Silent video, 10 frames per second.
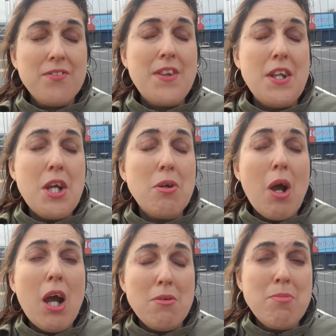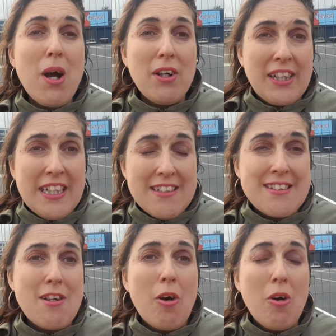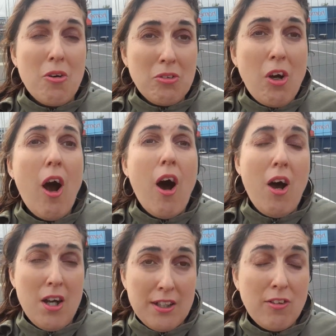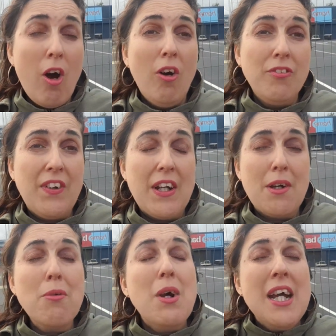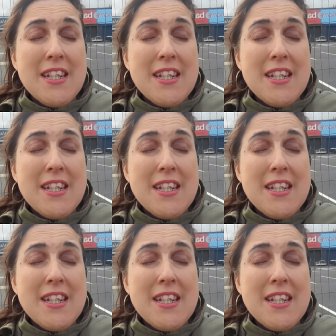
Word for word: the new home bargain store at uh, Coalville,